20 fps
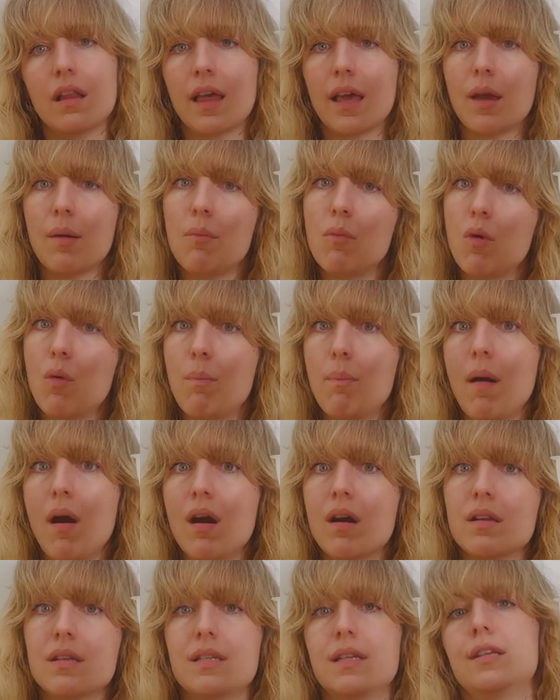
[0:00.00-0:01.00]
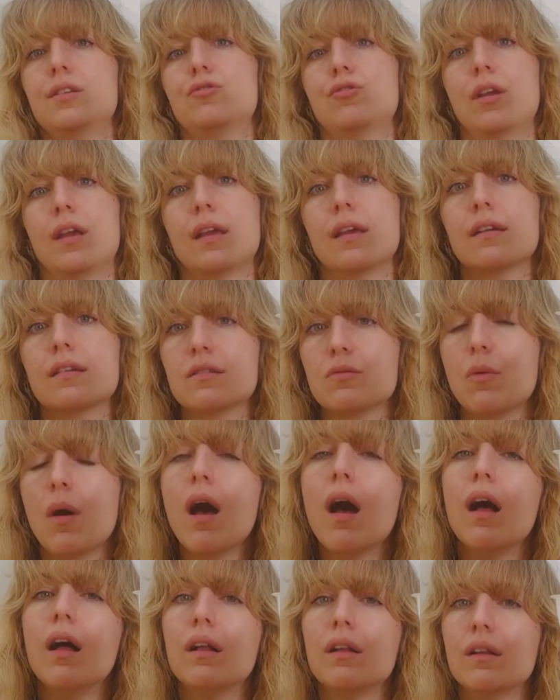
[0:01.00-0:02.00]
like a more party drink as
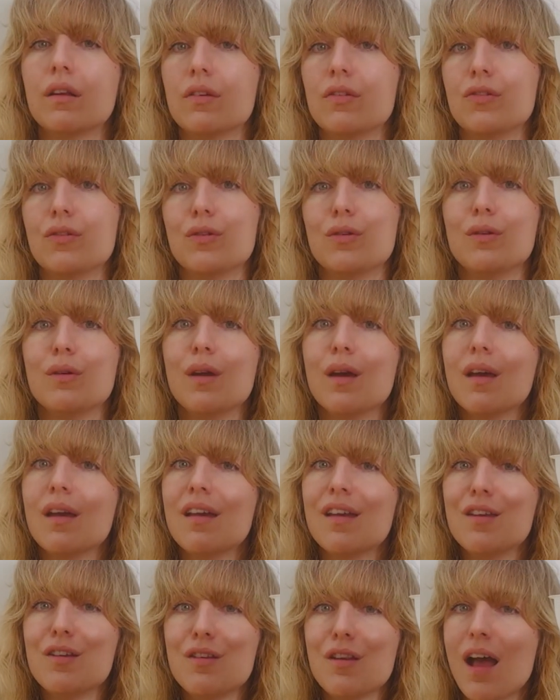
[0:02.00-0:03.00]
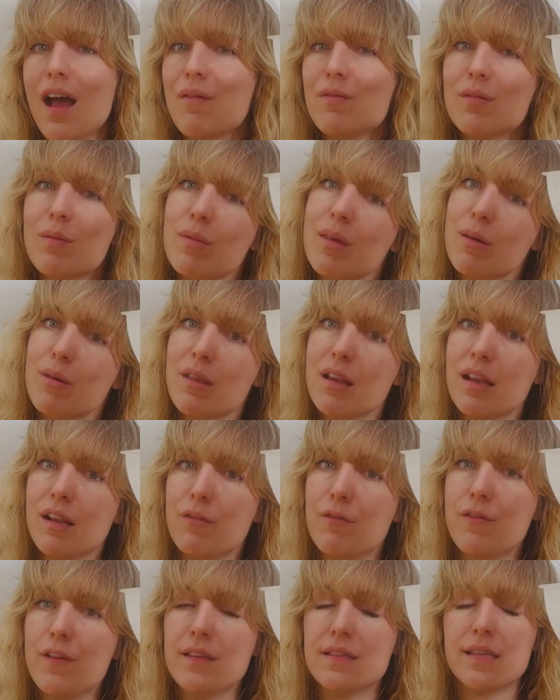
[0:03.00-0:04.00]
well, because you have something with a little
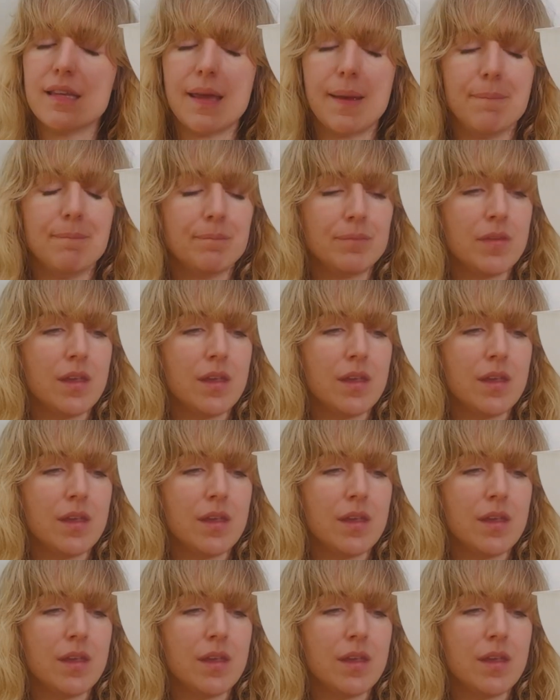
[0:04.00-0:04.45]
fizz in it.